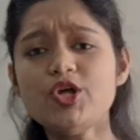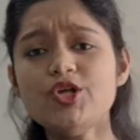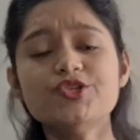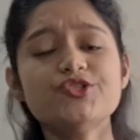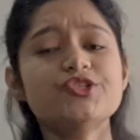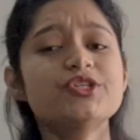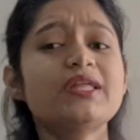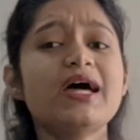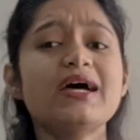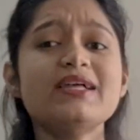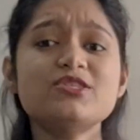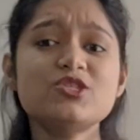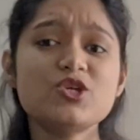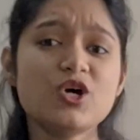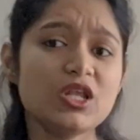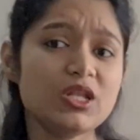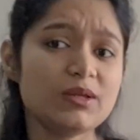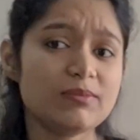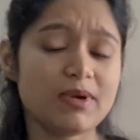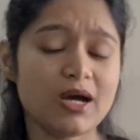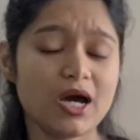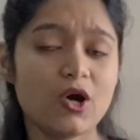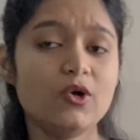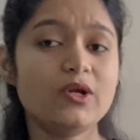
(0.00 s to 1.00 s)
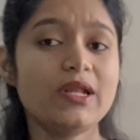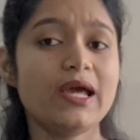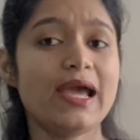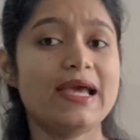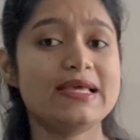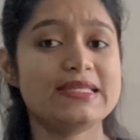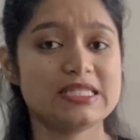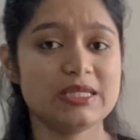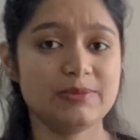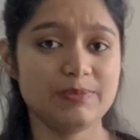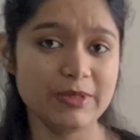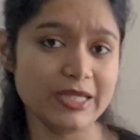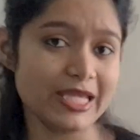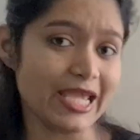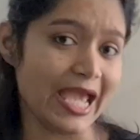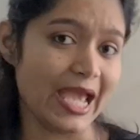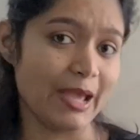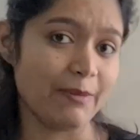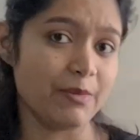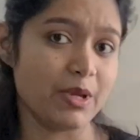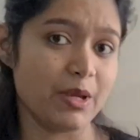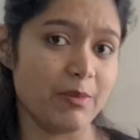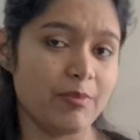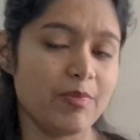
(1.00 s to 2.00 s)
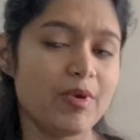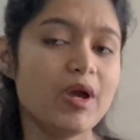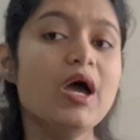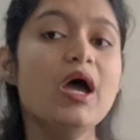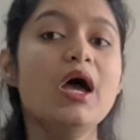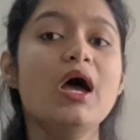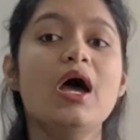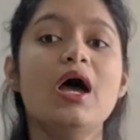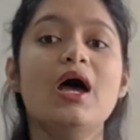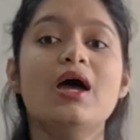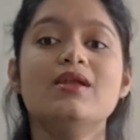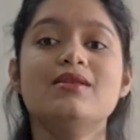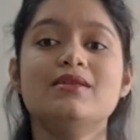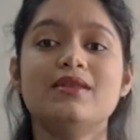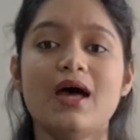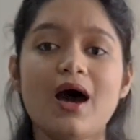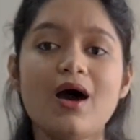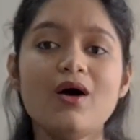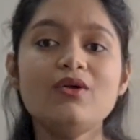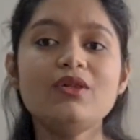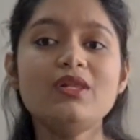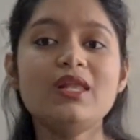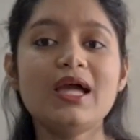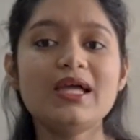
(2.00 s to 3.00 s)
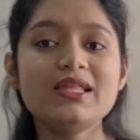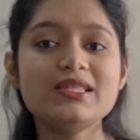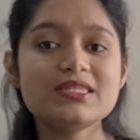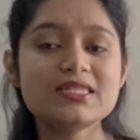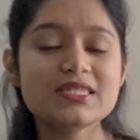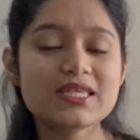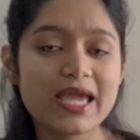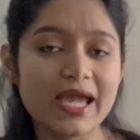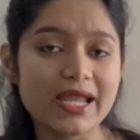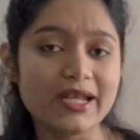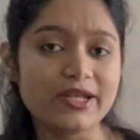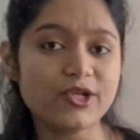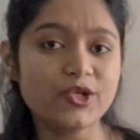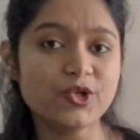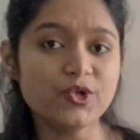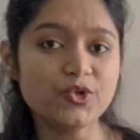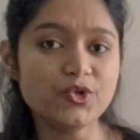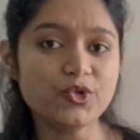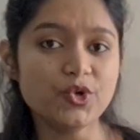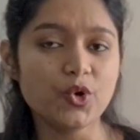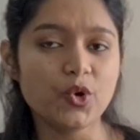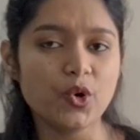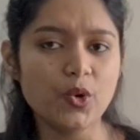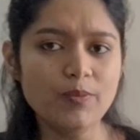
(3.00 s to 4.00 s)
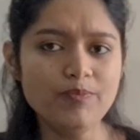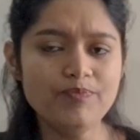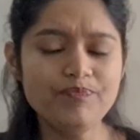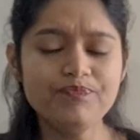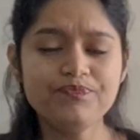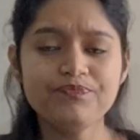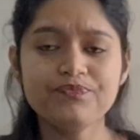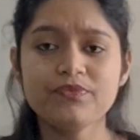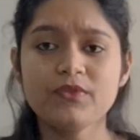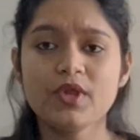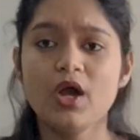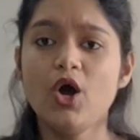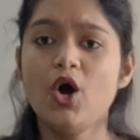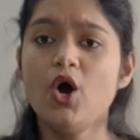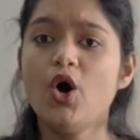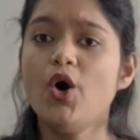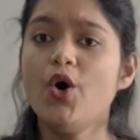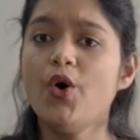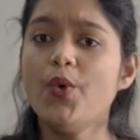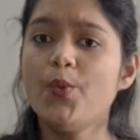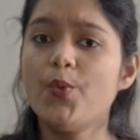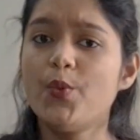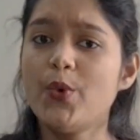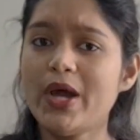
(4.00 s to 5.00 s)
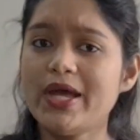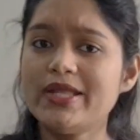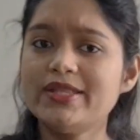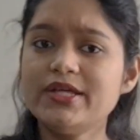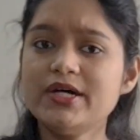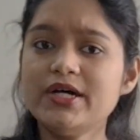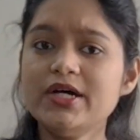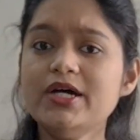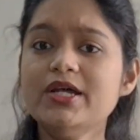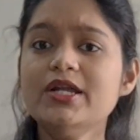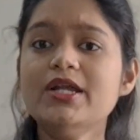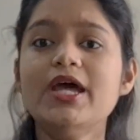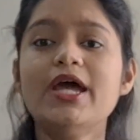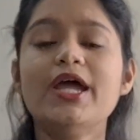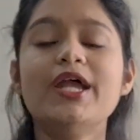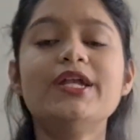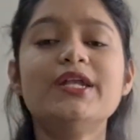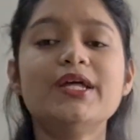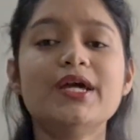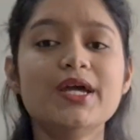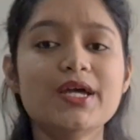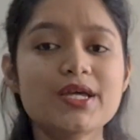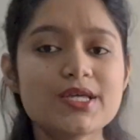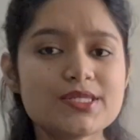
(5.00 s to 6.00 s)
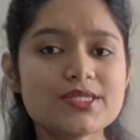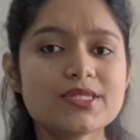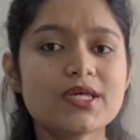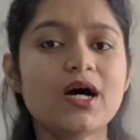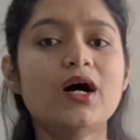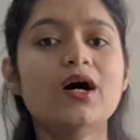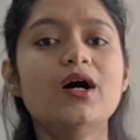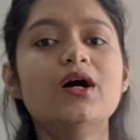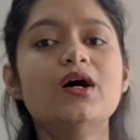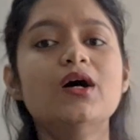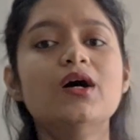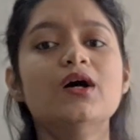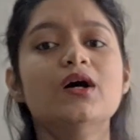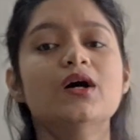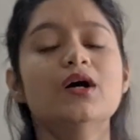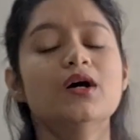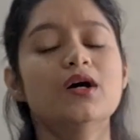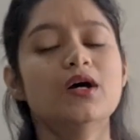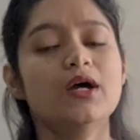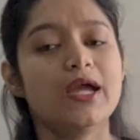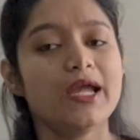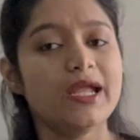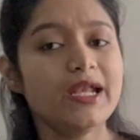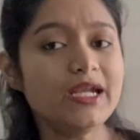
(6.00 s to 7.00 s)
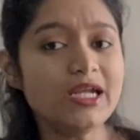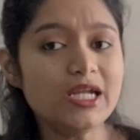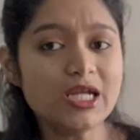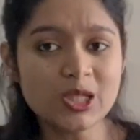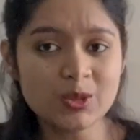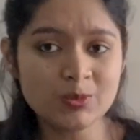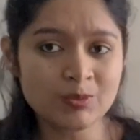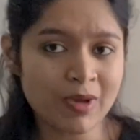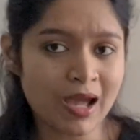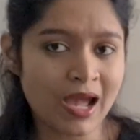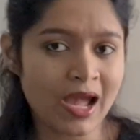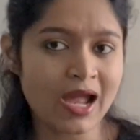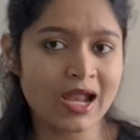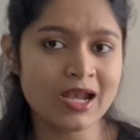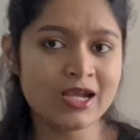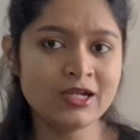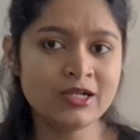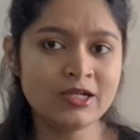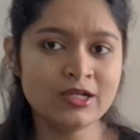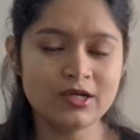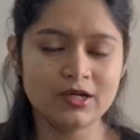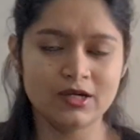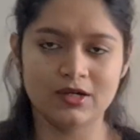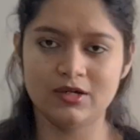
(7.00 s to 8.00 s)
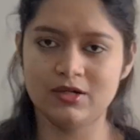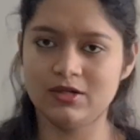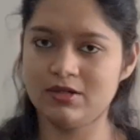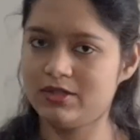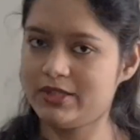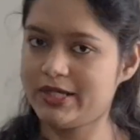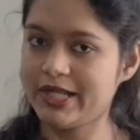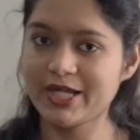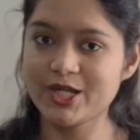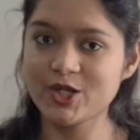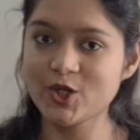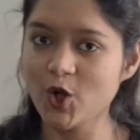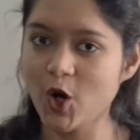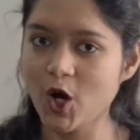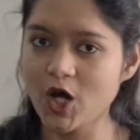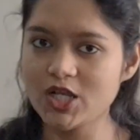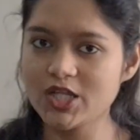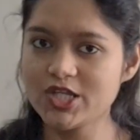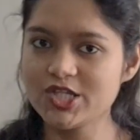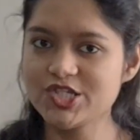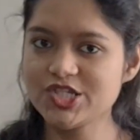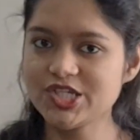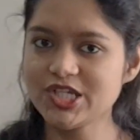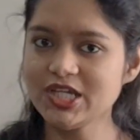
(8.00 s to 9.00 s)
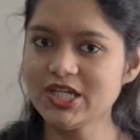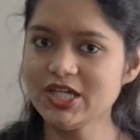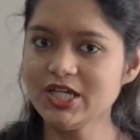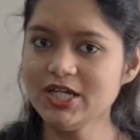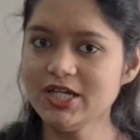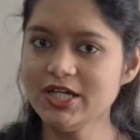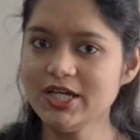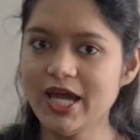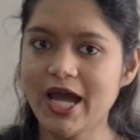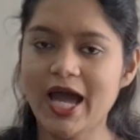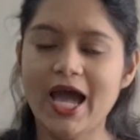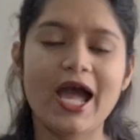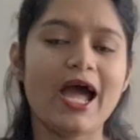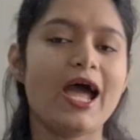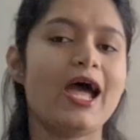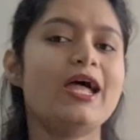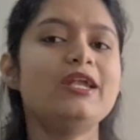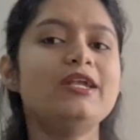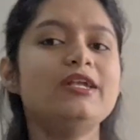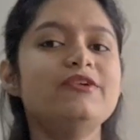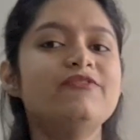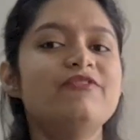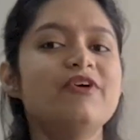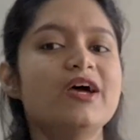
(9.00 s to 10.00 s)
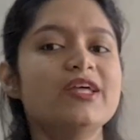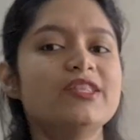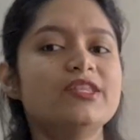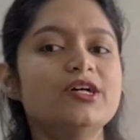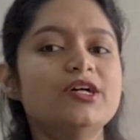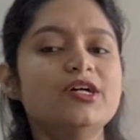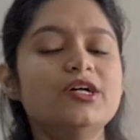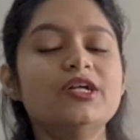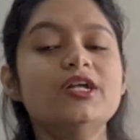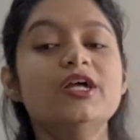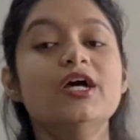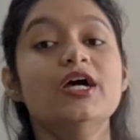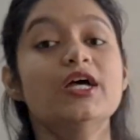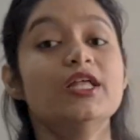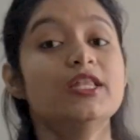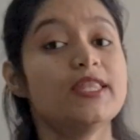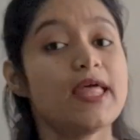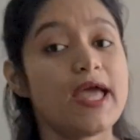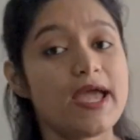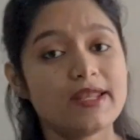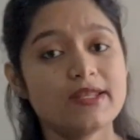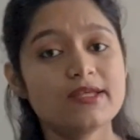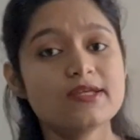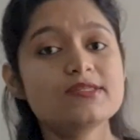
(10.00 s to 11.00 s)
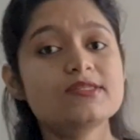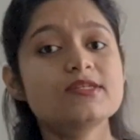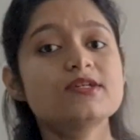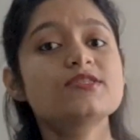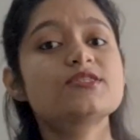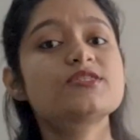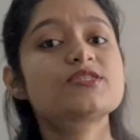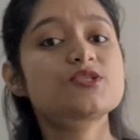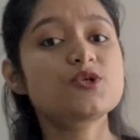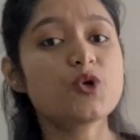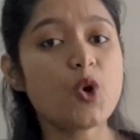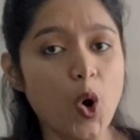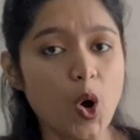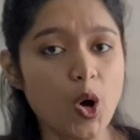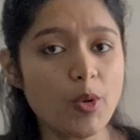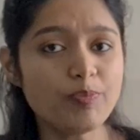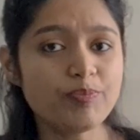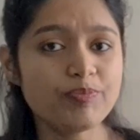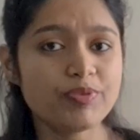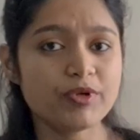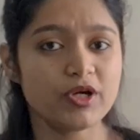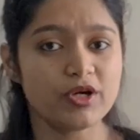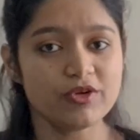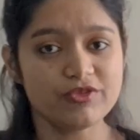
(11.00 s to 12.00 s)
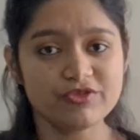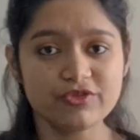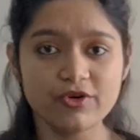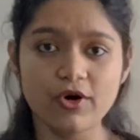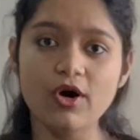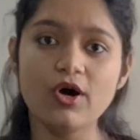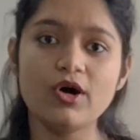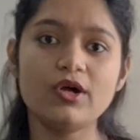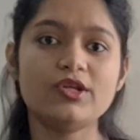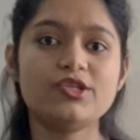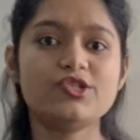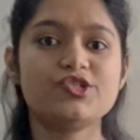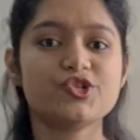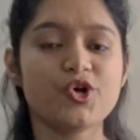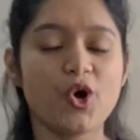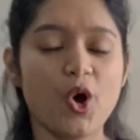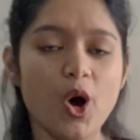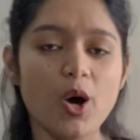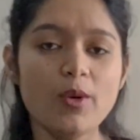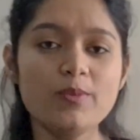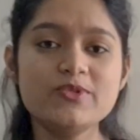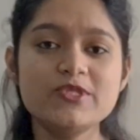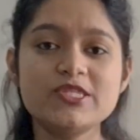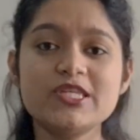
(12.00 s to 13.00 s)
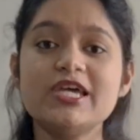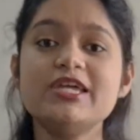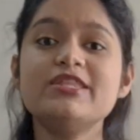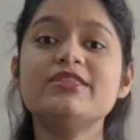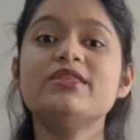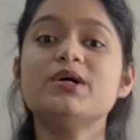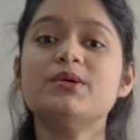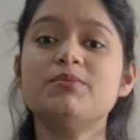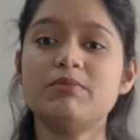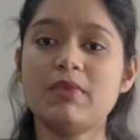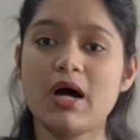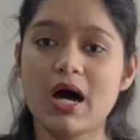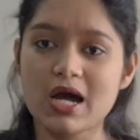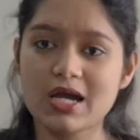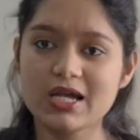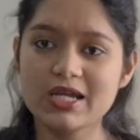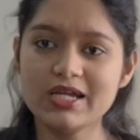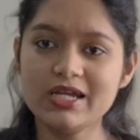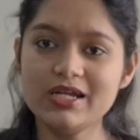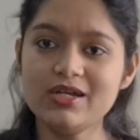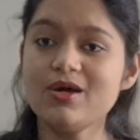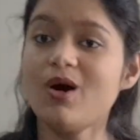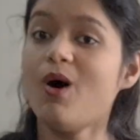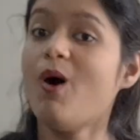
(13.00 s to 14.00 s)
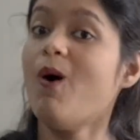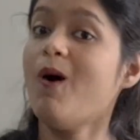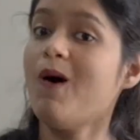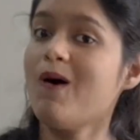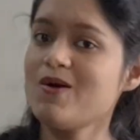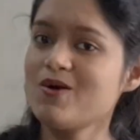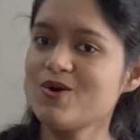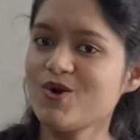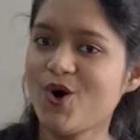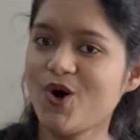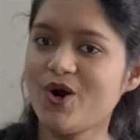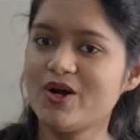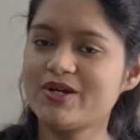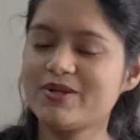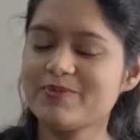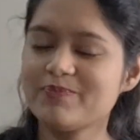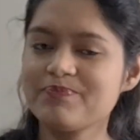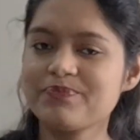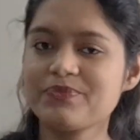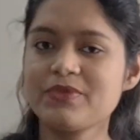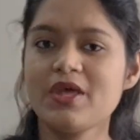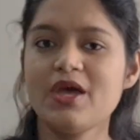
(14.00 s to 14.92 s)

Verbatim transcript: So that's all about SAP MM. Now let's get to know whether it is a in-demand uh, technology and whether there is a scope for jobs in the market or not.